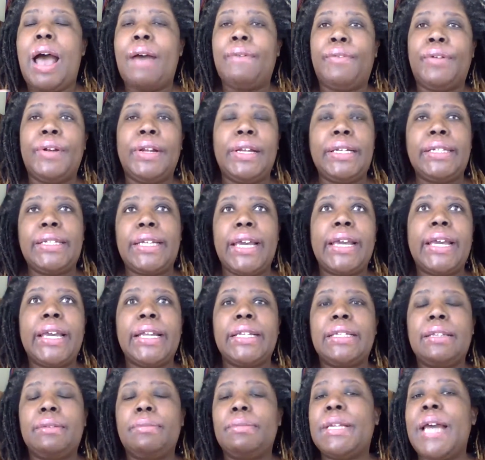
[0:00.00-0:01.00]
really taken
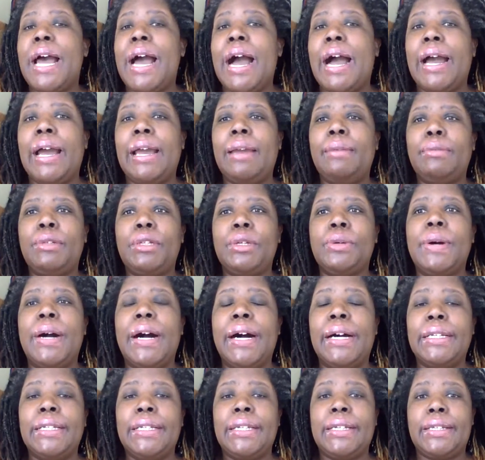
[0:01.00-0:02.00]
some time to
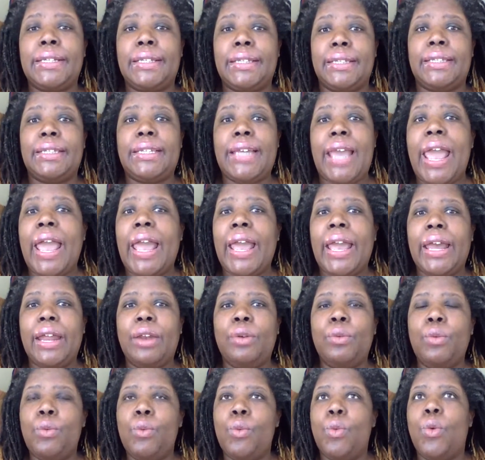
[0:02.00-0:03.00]

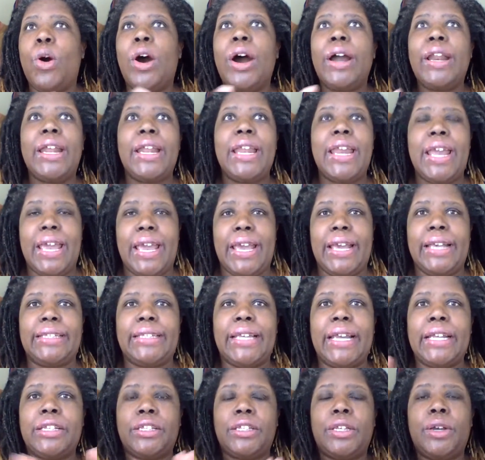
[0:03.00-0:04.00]
understand what it is.
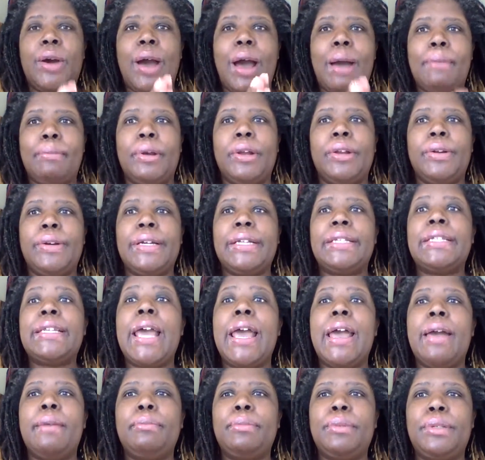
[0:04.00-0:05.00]
And so I'm going to
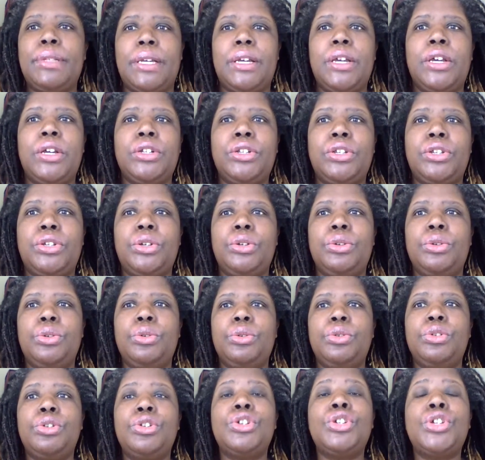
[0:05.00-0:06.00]
attempt to
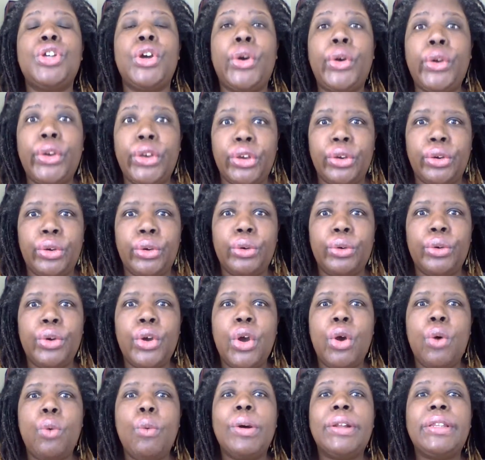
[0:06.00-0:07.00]
show you
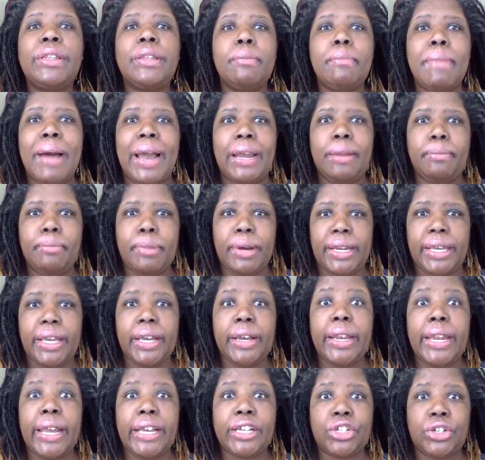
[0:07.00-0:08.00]
what the mind-body
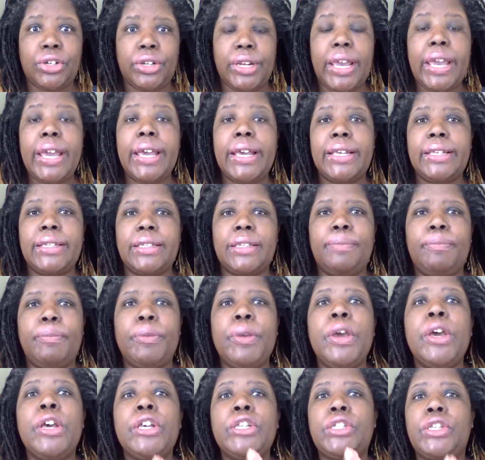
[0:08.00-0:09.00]
connection is.
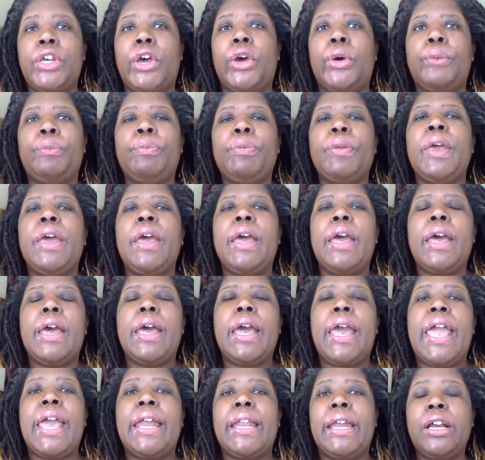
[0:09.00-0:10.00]
So
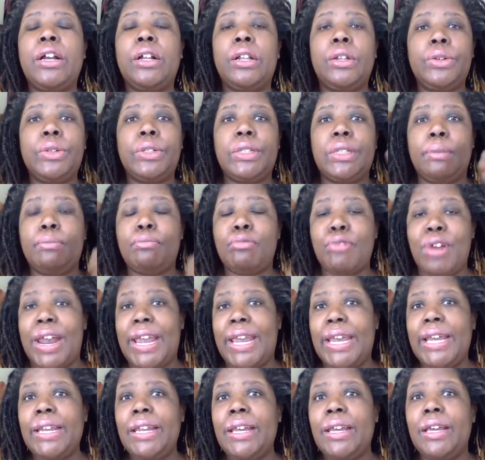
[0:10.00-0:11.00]
it includes the
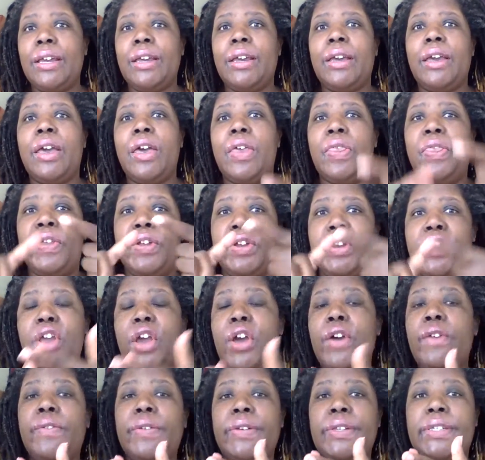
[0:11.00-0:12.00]
brain, the
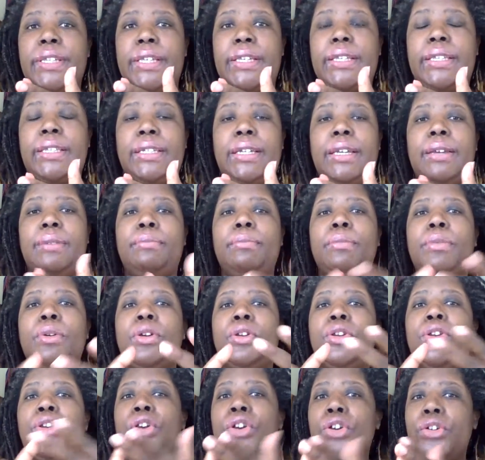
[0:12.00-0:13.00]
nervous system,
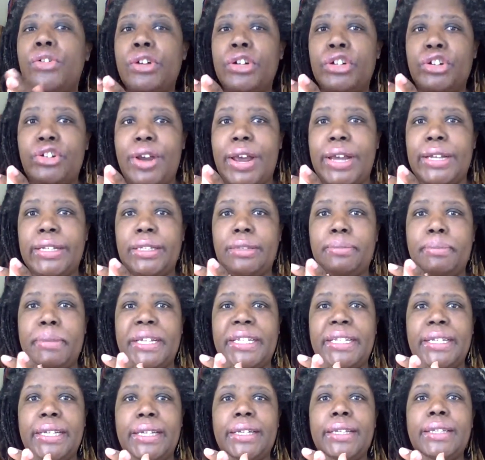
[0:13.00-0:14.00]

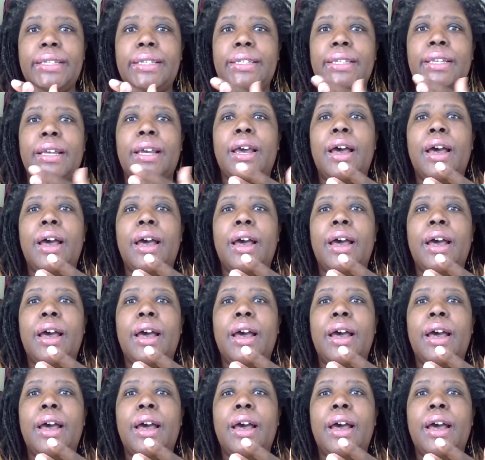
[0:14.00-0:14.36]
neurotransmitters.